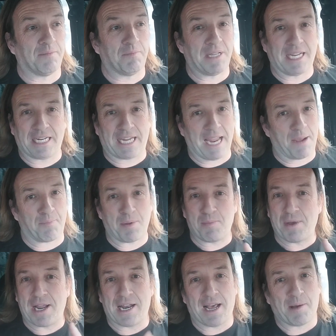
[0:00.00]
It can't be
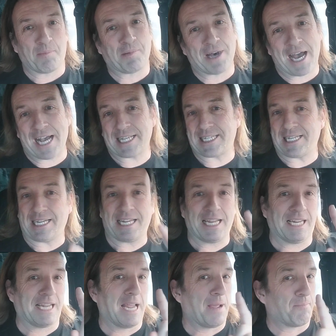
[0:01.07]
made out of plastic.
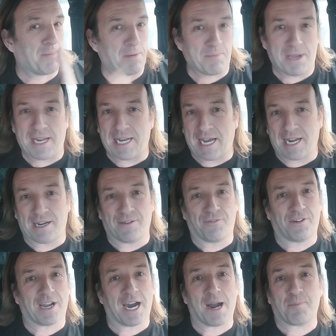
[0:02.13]
It can't be made out of
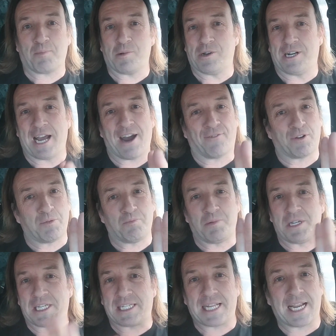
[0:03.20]
copper. It'd have to be
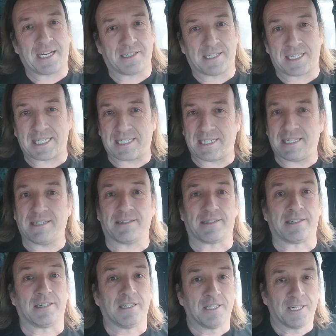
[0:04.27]
stainless
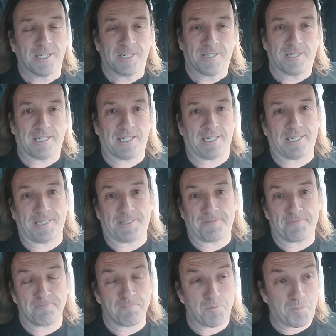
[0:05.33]
steel. It'd
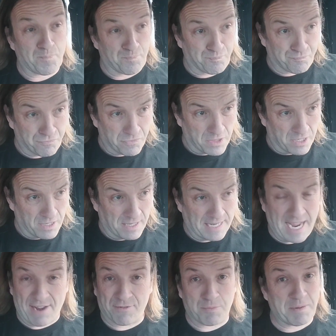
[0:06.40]

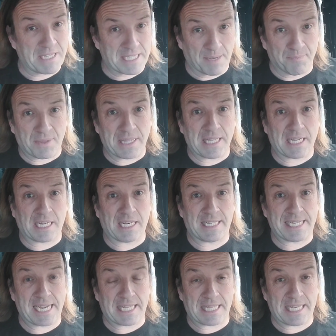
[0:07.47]
have to be something that can
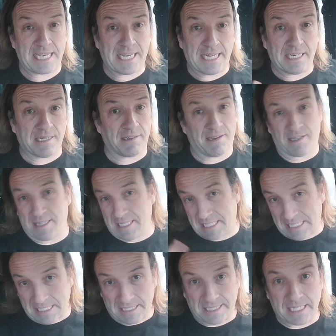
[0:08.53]
take the heat and then
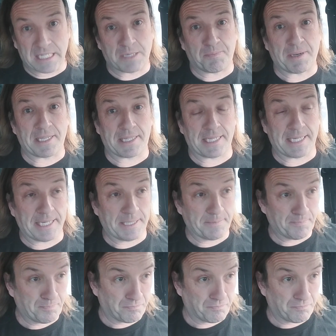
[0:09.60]
still dissipate the heat